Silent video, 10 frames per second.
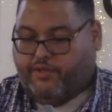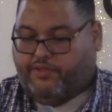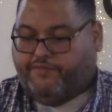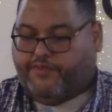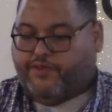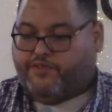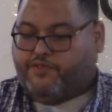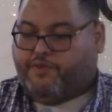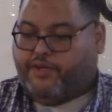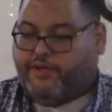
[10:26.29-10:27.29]
The first
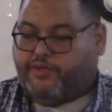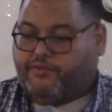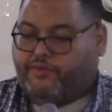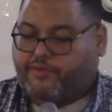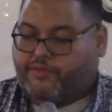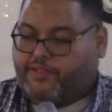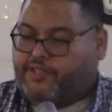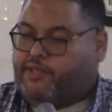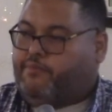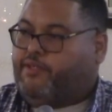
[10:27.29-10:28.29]
spirit, the
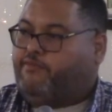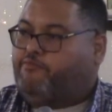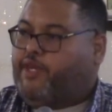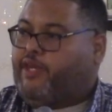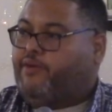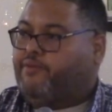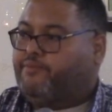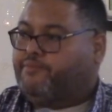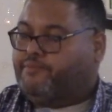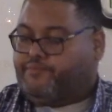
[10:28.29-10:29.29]
demon of Baal,
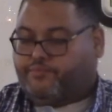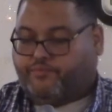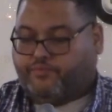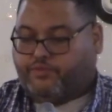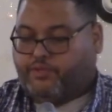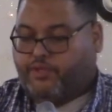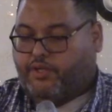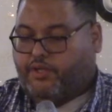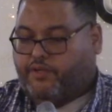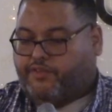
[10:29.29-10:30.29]

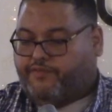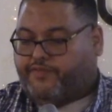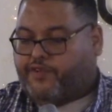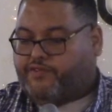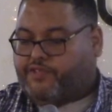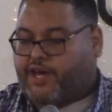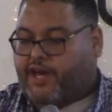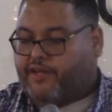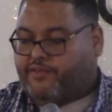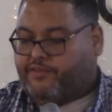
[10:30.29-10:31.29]
the first
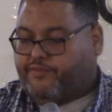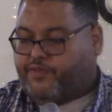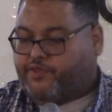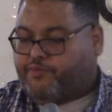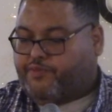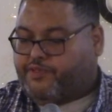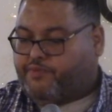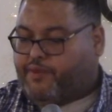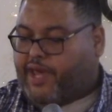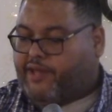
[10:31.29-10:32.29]
god or the first
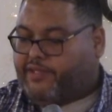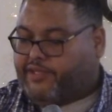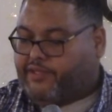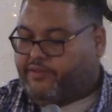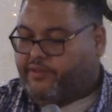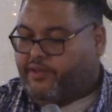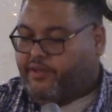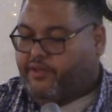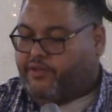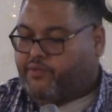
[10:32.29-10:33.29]
principality,
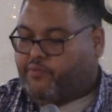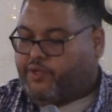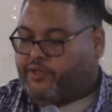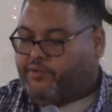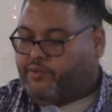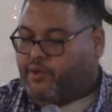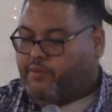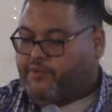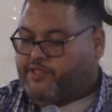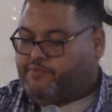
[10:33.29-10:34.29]
the one who
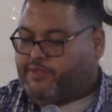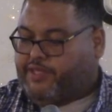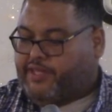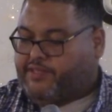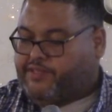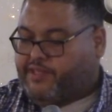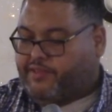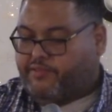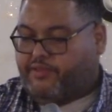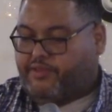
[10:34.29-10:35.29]
always begins
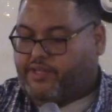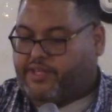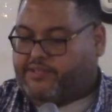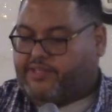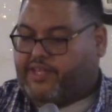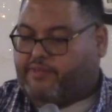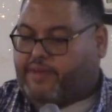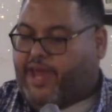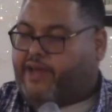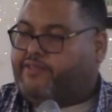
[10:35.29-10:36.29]
it, his name
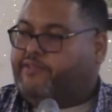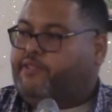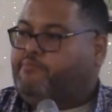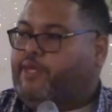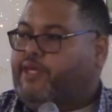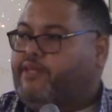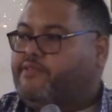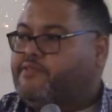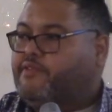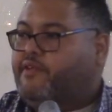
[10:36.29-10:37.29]
actually
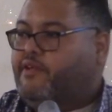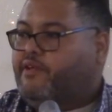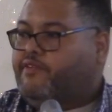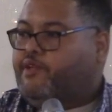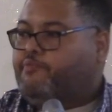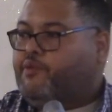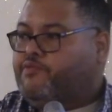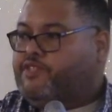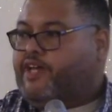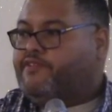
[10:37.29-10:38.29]
means the
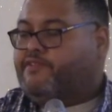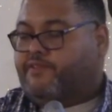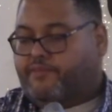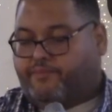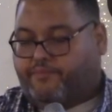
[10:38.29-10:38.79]
possessor.